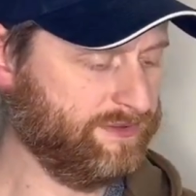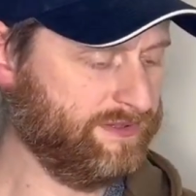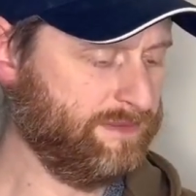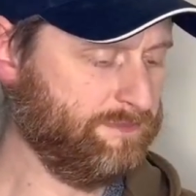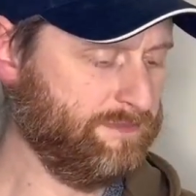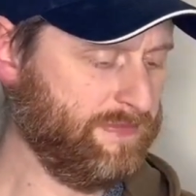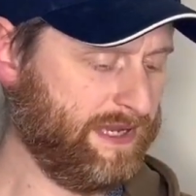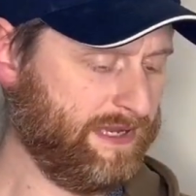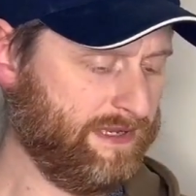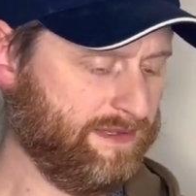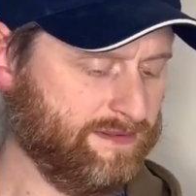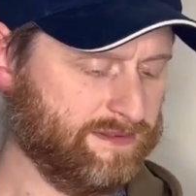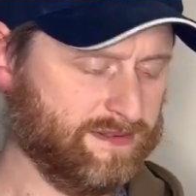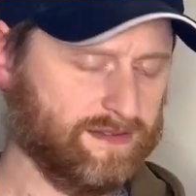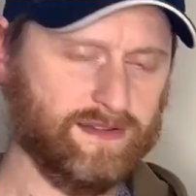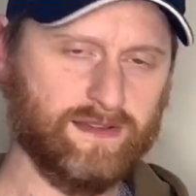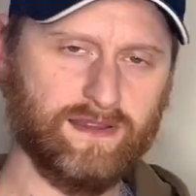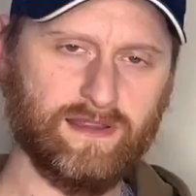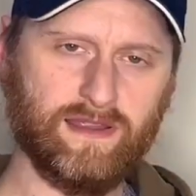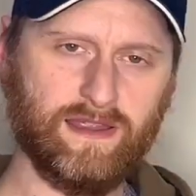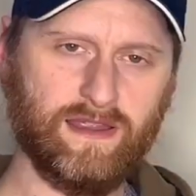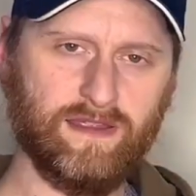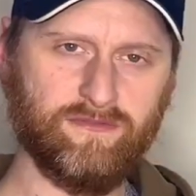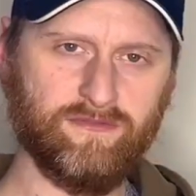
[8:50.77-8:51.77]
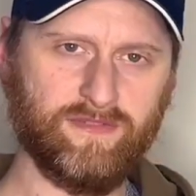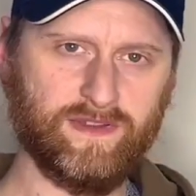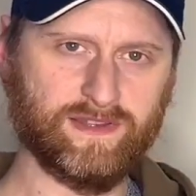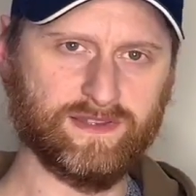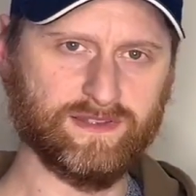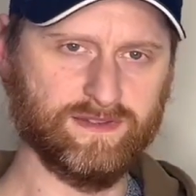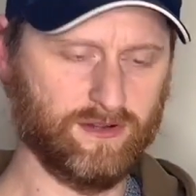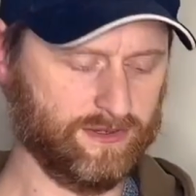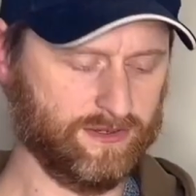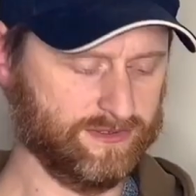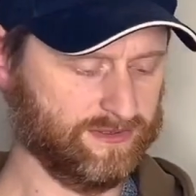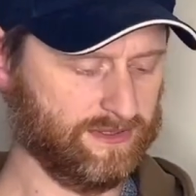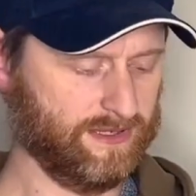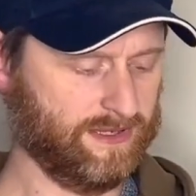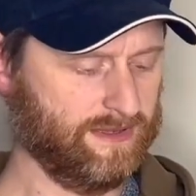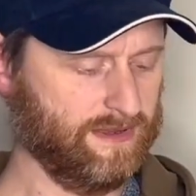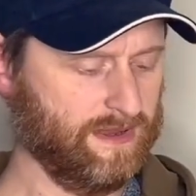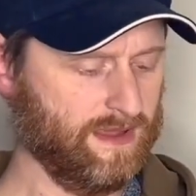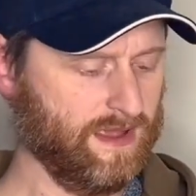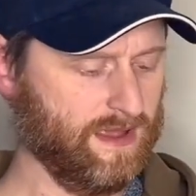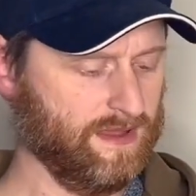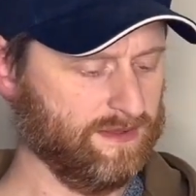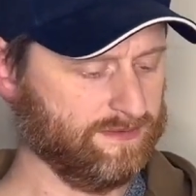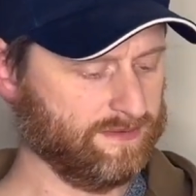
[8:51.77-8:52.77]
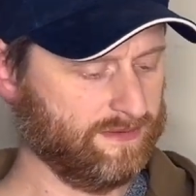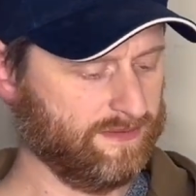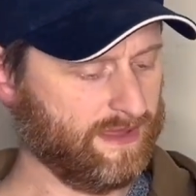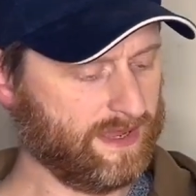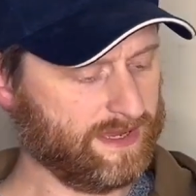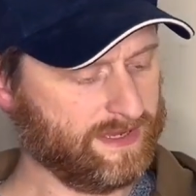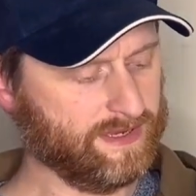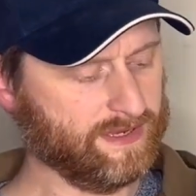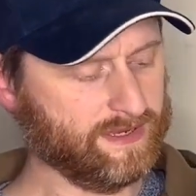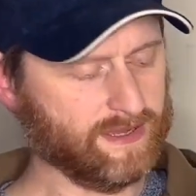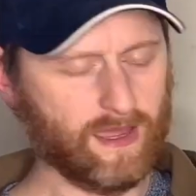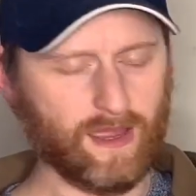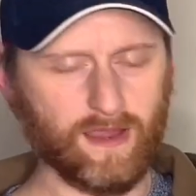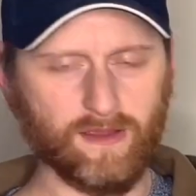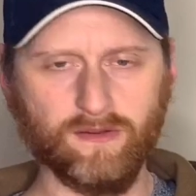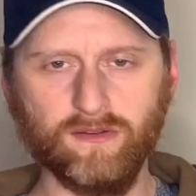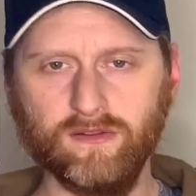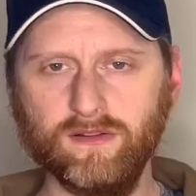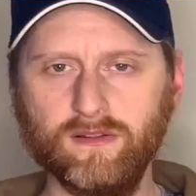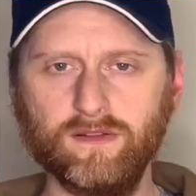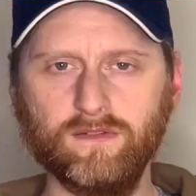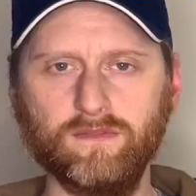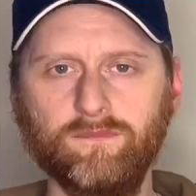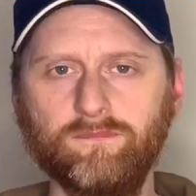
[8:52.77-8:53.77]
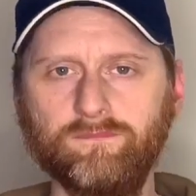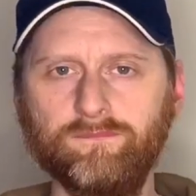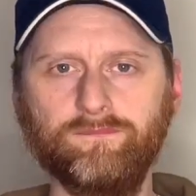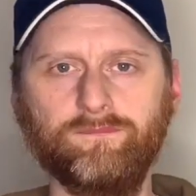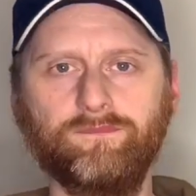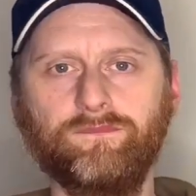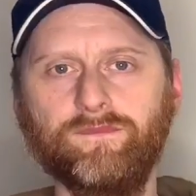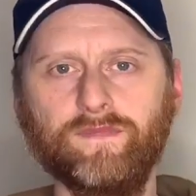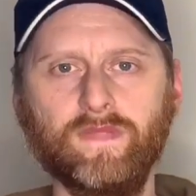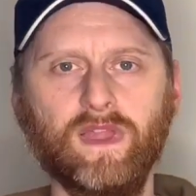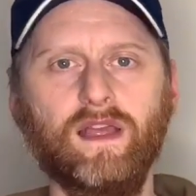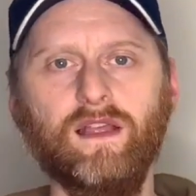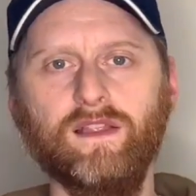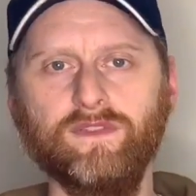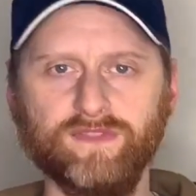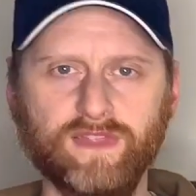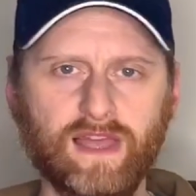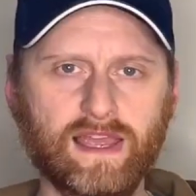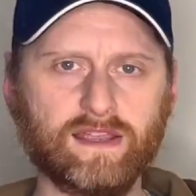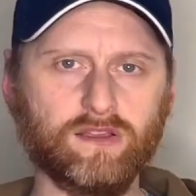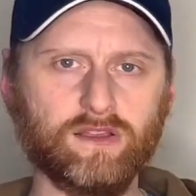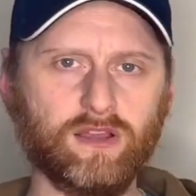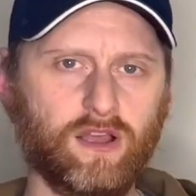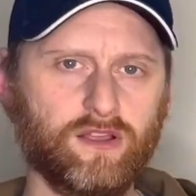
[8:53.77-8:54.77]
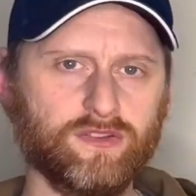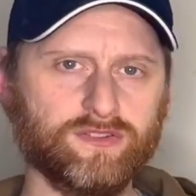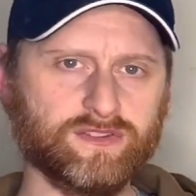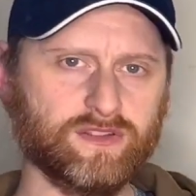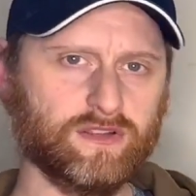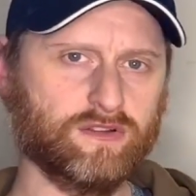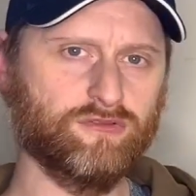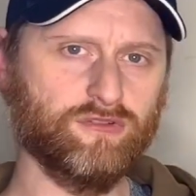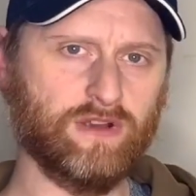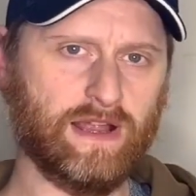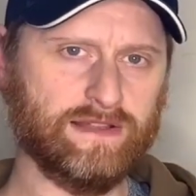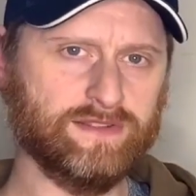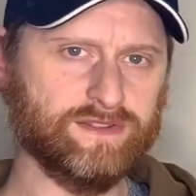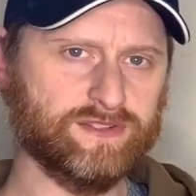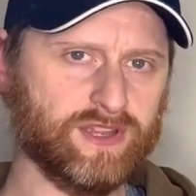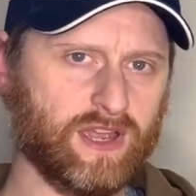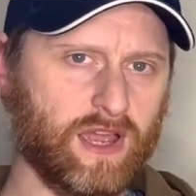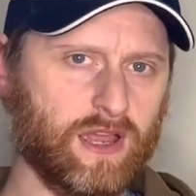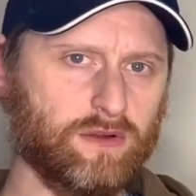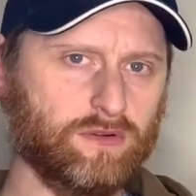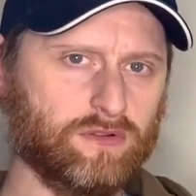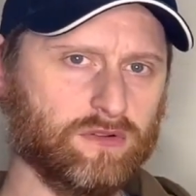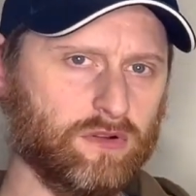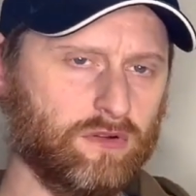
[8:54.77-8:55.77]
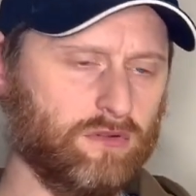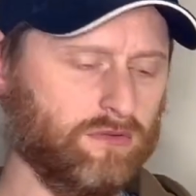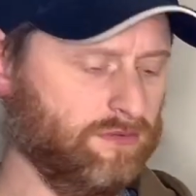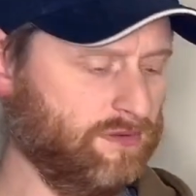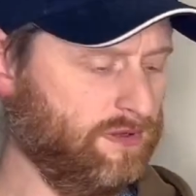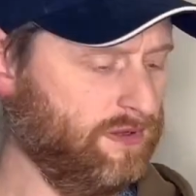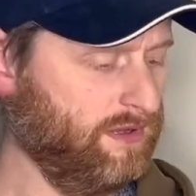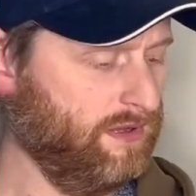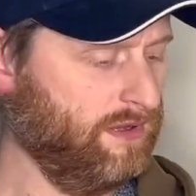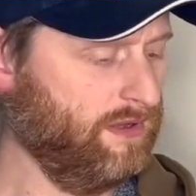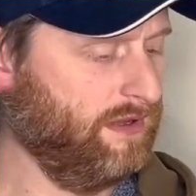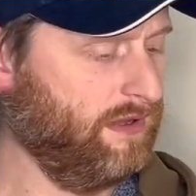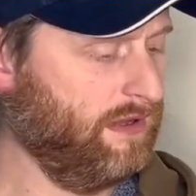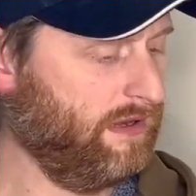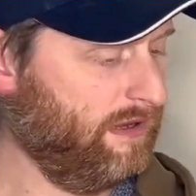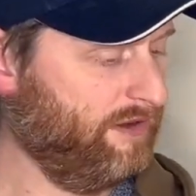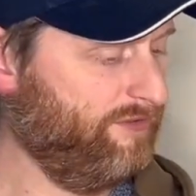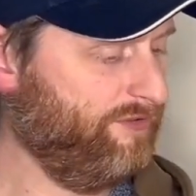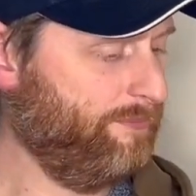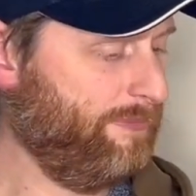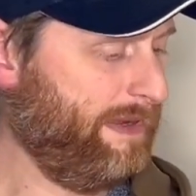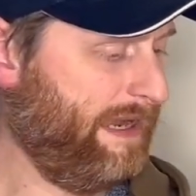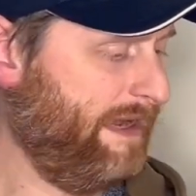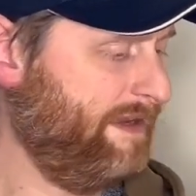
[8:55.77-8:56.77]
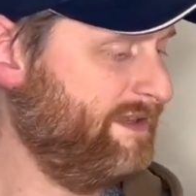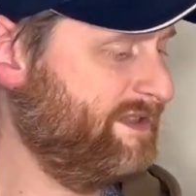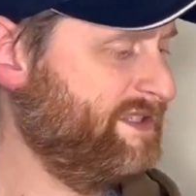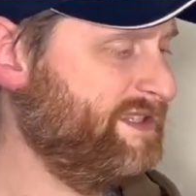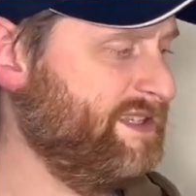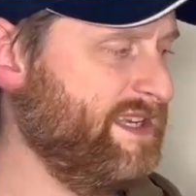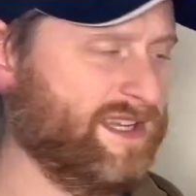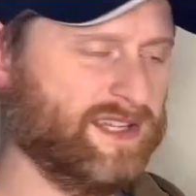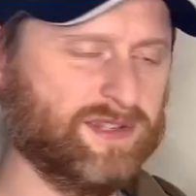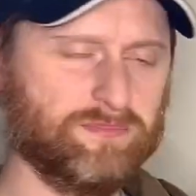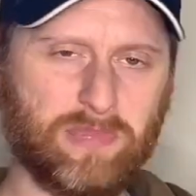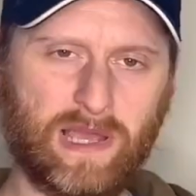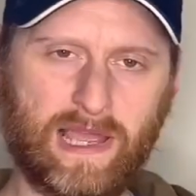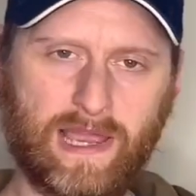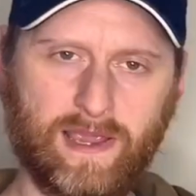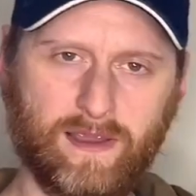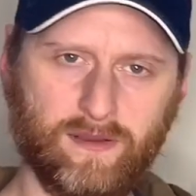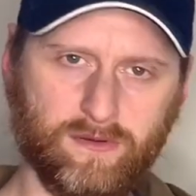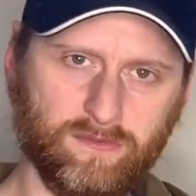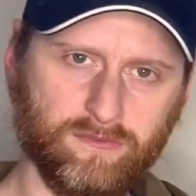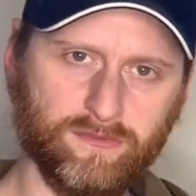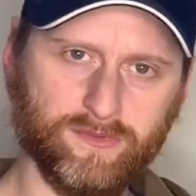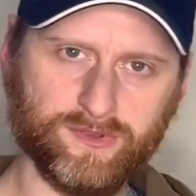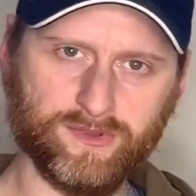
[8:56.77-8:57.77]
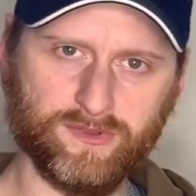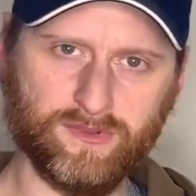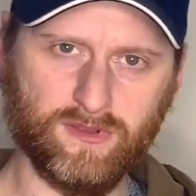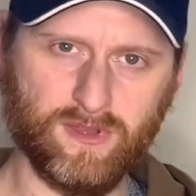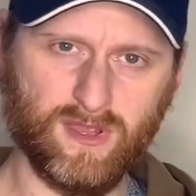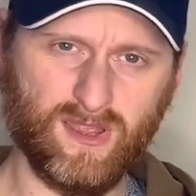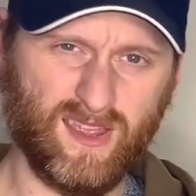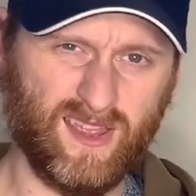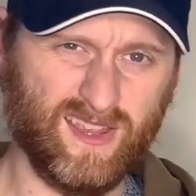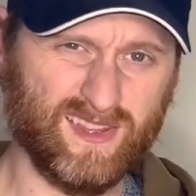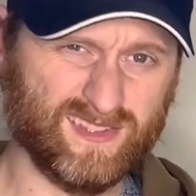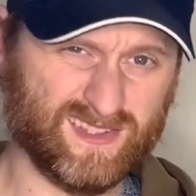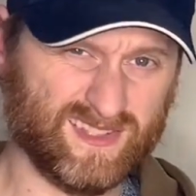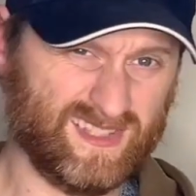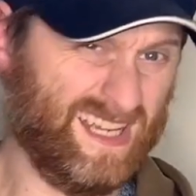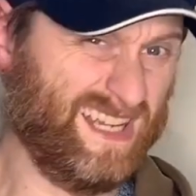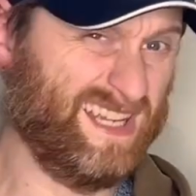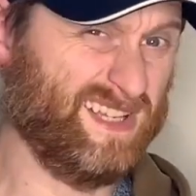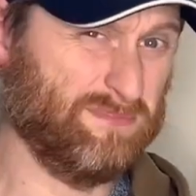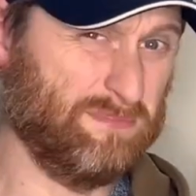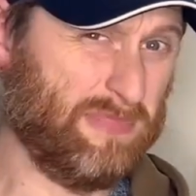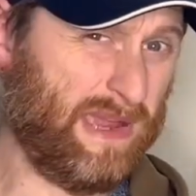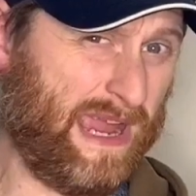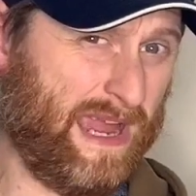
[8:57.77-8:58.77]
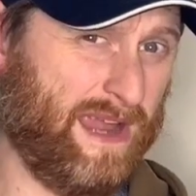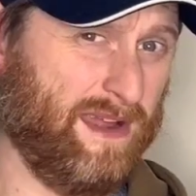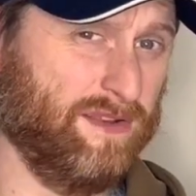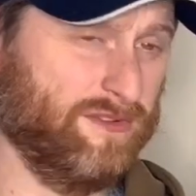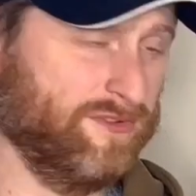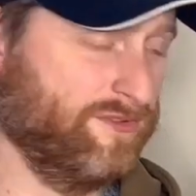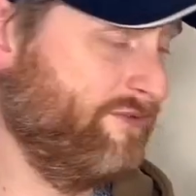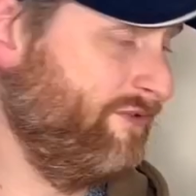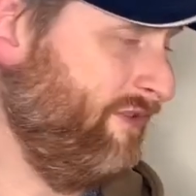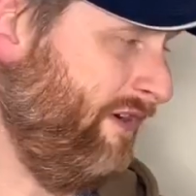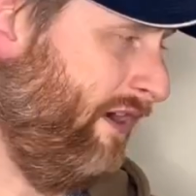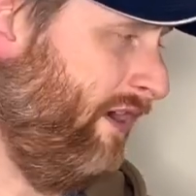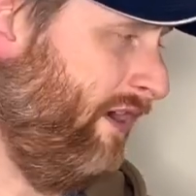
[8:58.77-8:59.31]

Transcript: it means it fits nicely. So there you go. That cost a grand total of about £6. £6 for a